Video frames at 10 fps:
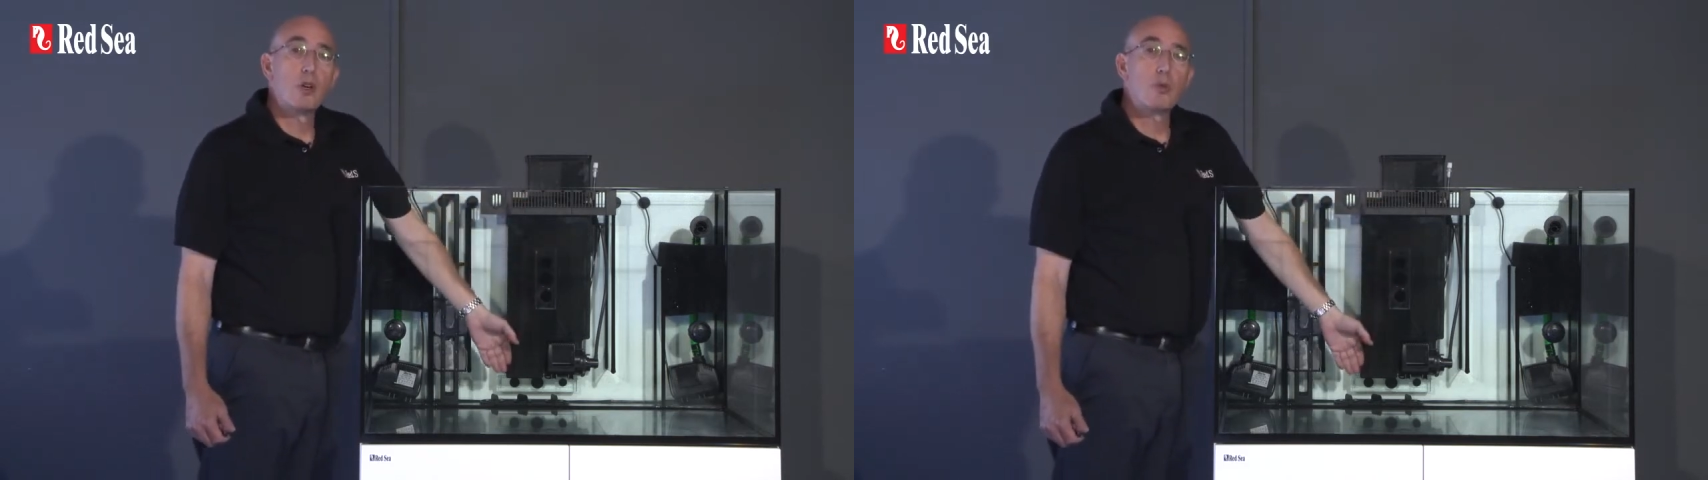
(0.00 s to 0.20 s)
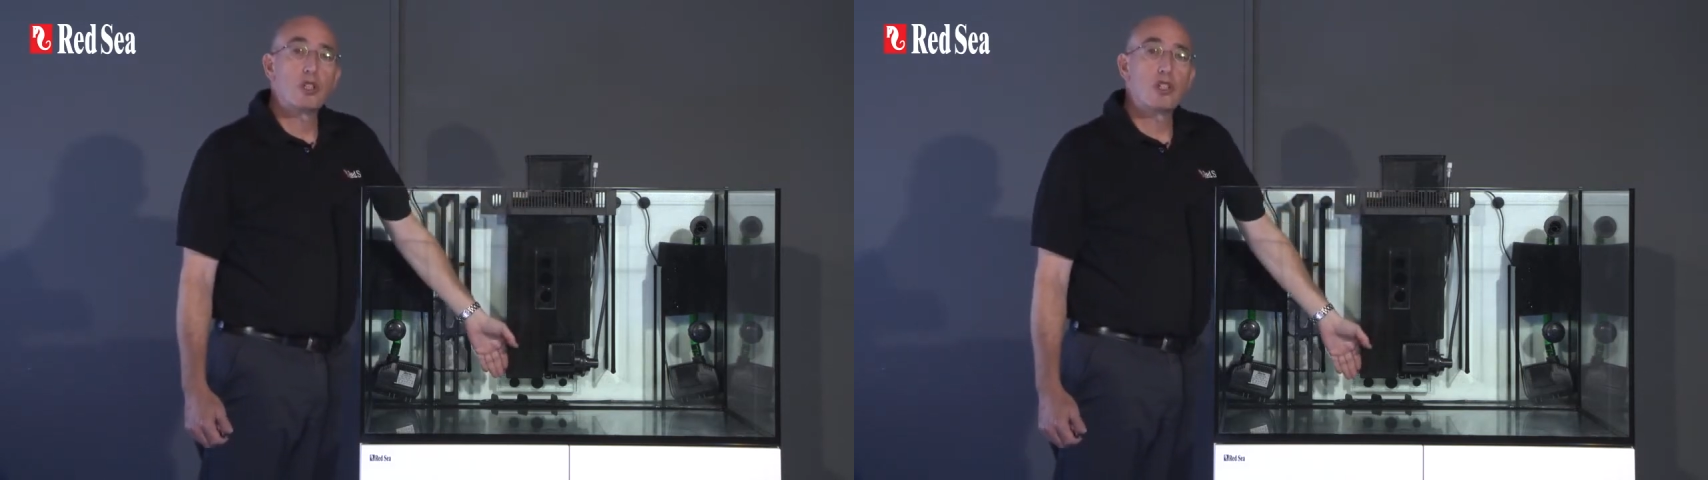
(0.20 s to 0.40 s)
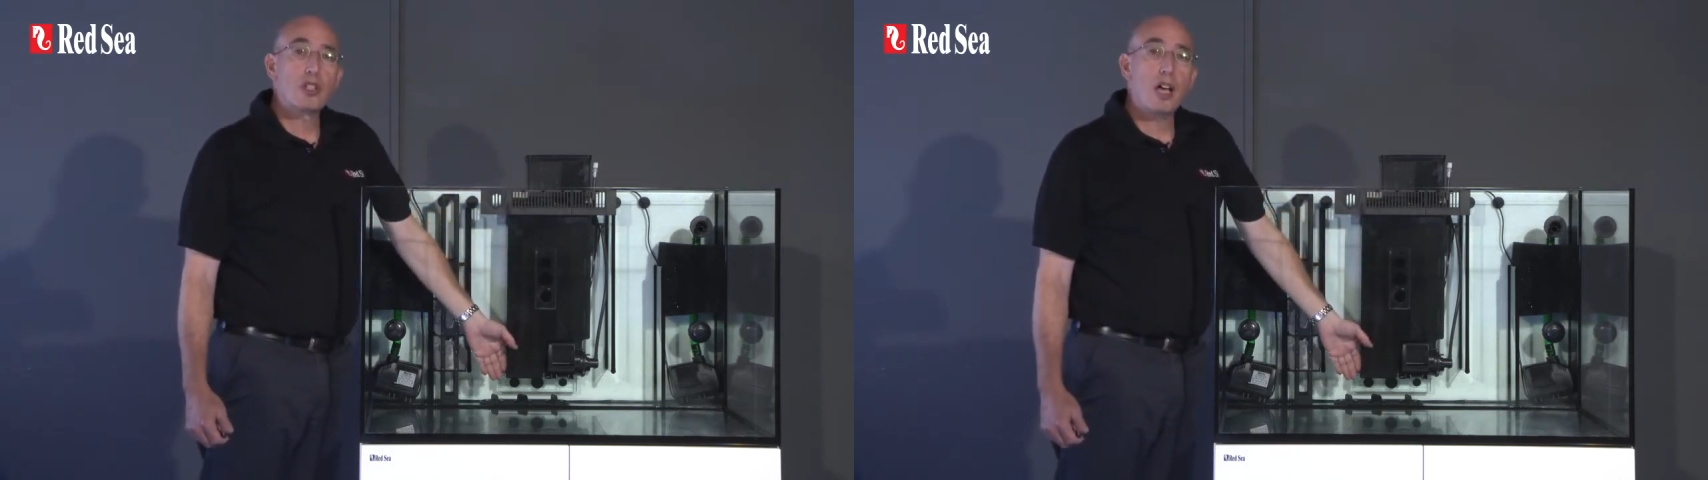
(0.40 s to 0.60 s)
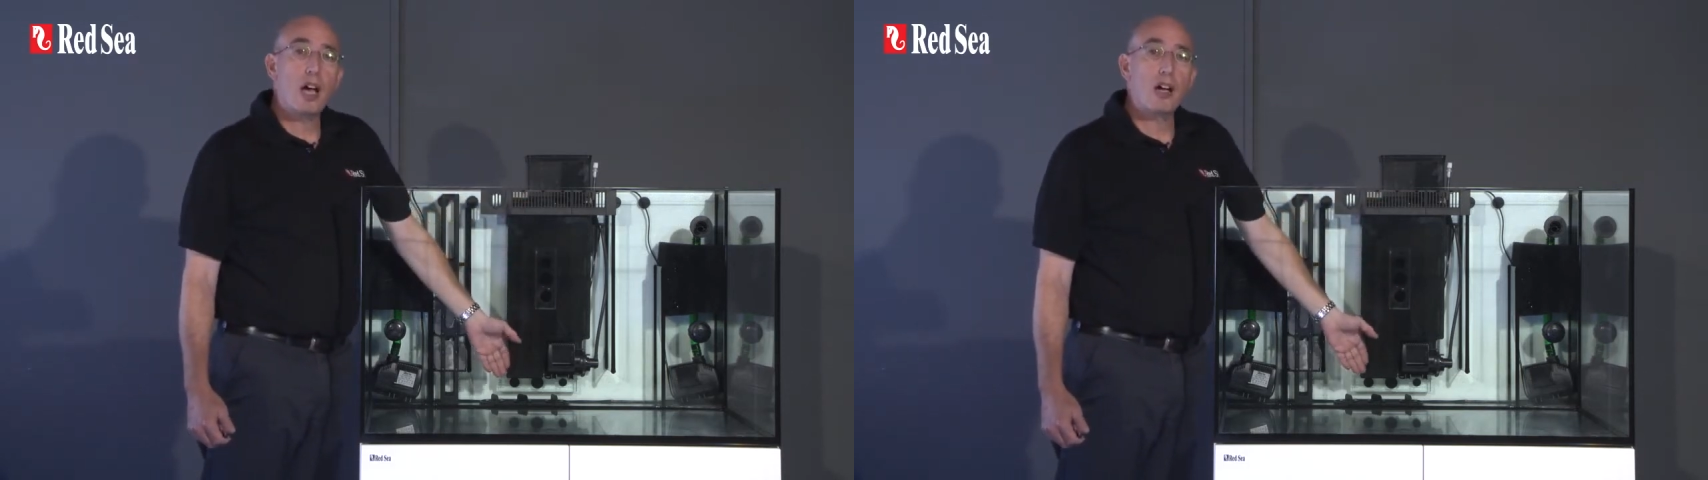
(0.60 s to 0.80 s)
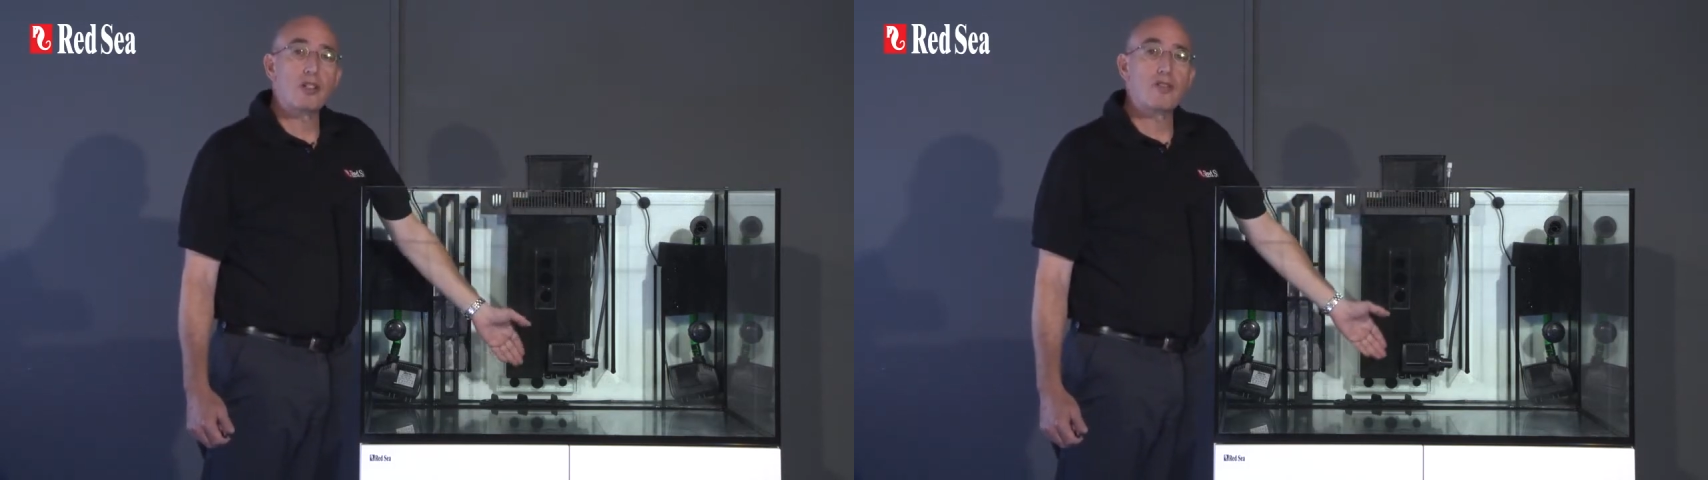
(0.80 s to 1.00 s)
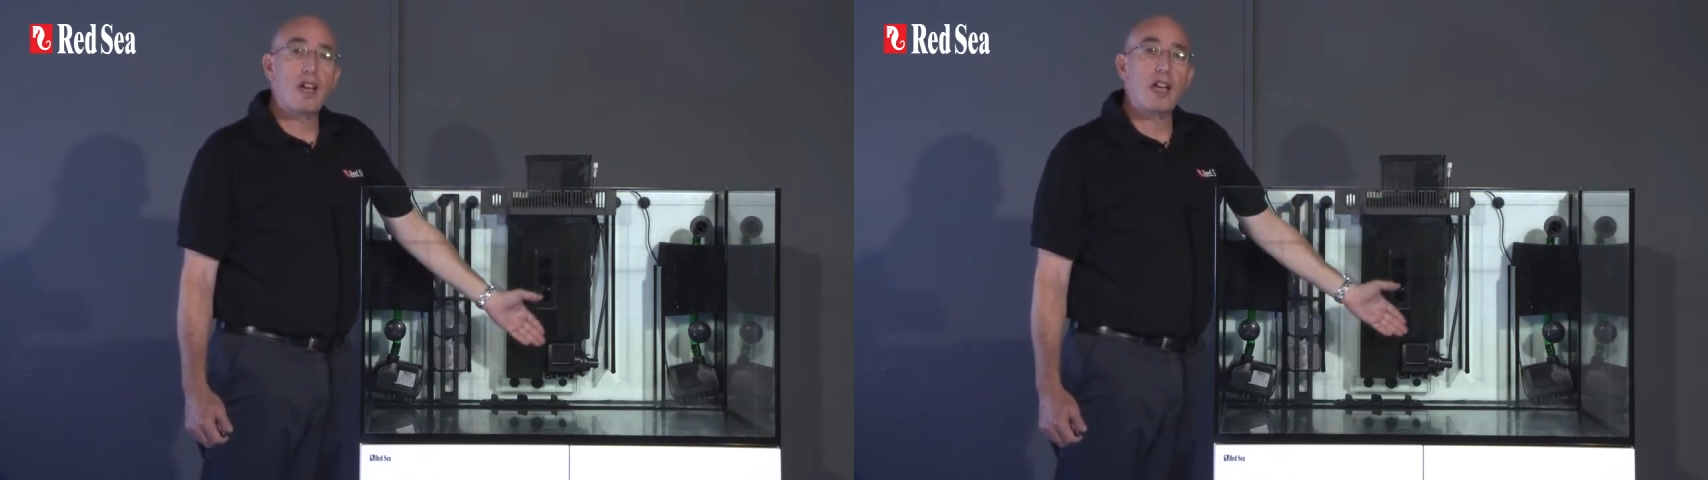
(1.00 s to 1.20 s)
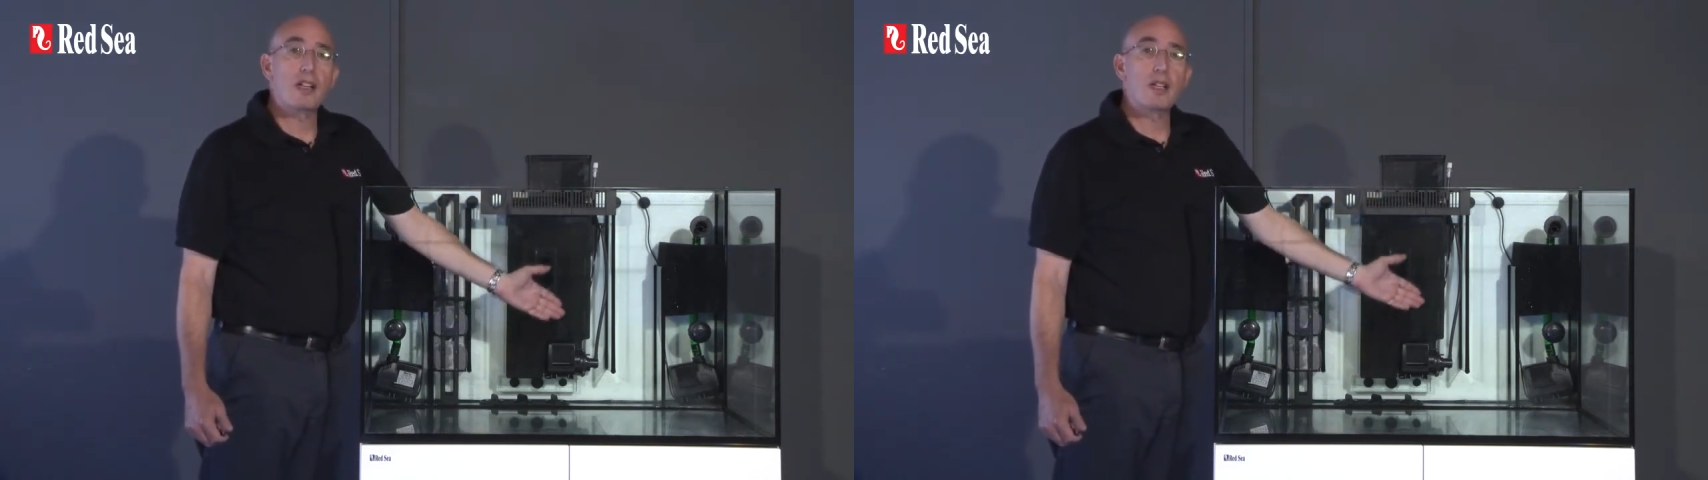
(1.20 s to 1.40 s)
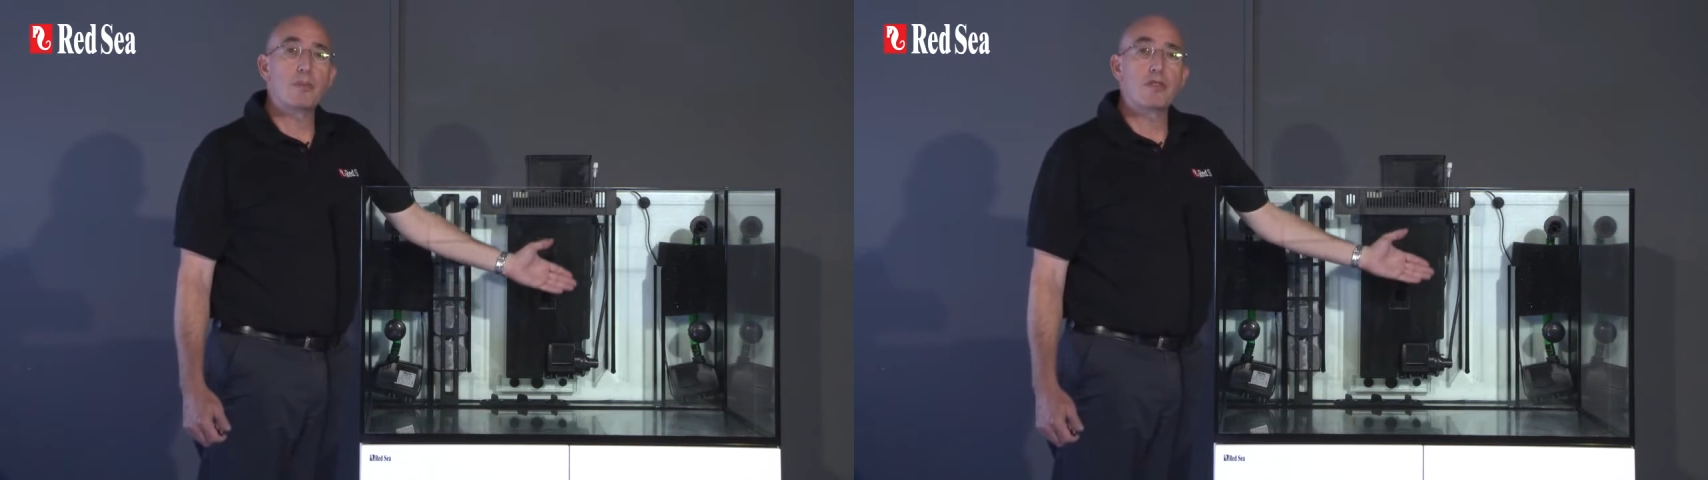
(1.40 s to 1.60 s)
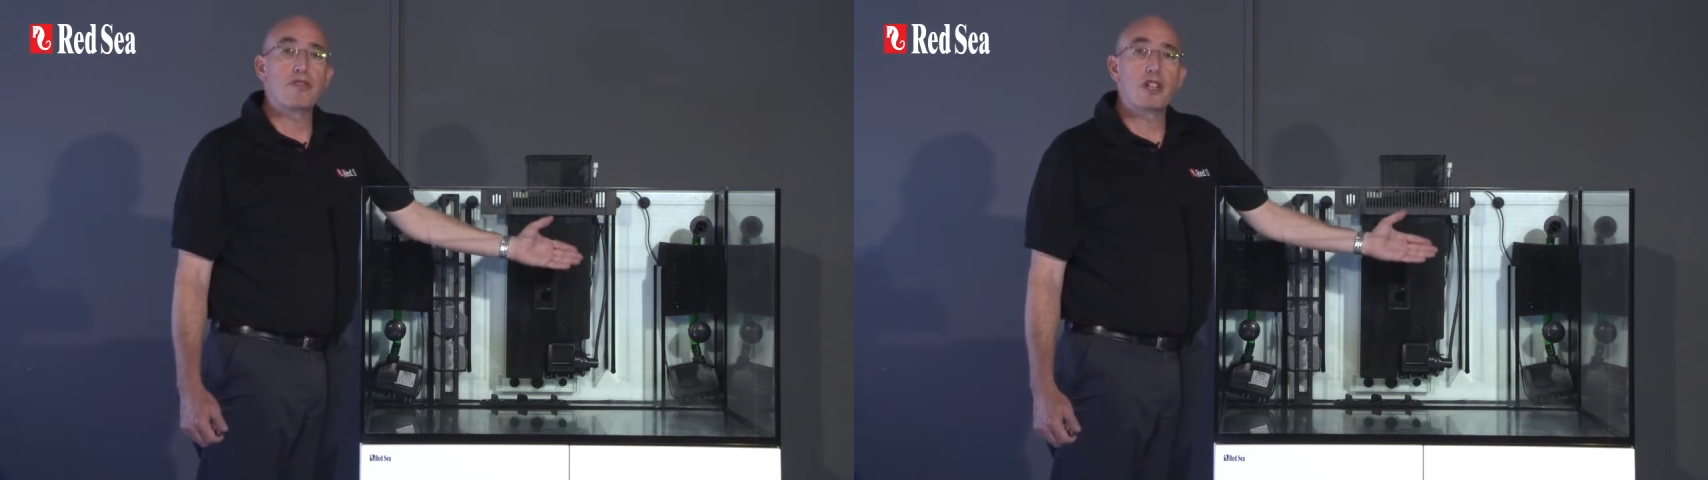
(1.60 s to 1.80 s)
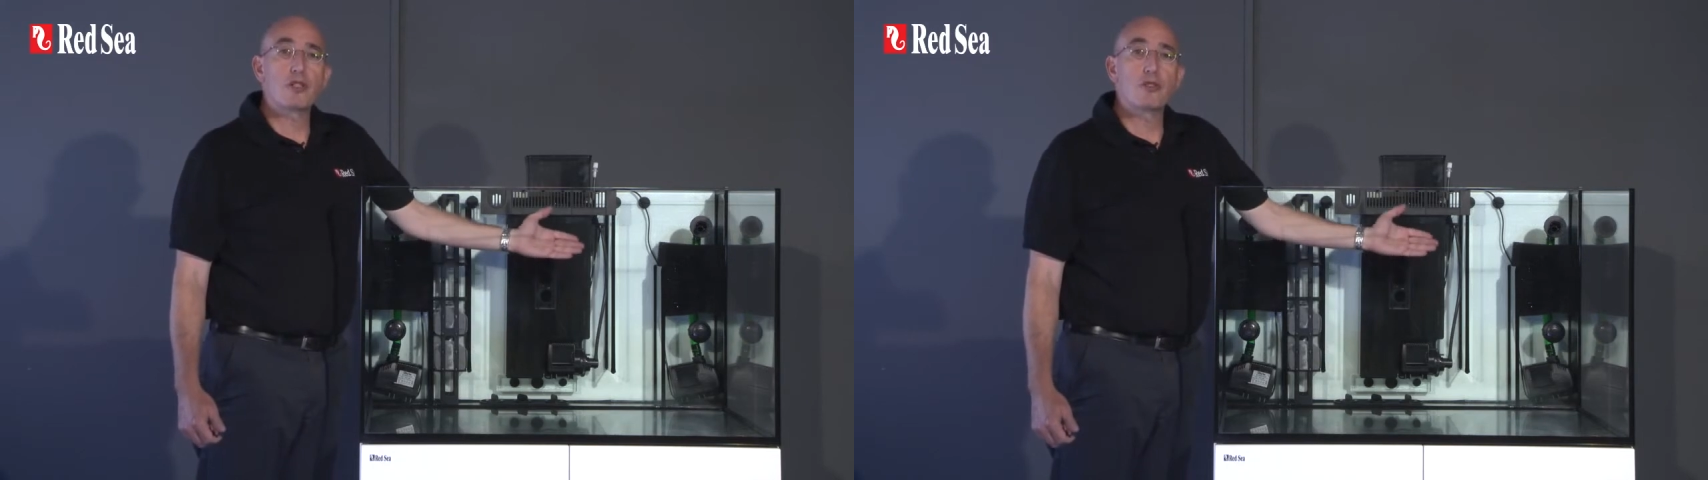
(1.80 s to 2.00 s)
which is the heart of any
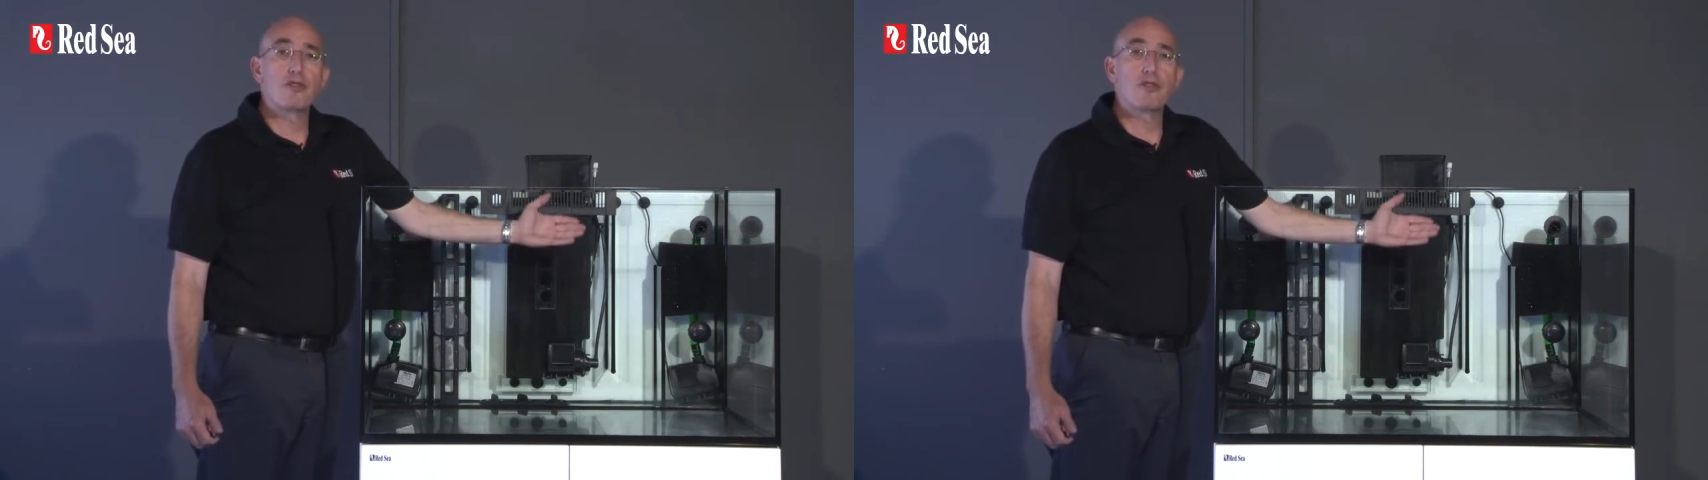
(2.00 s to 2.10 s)
professional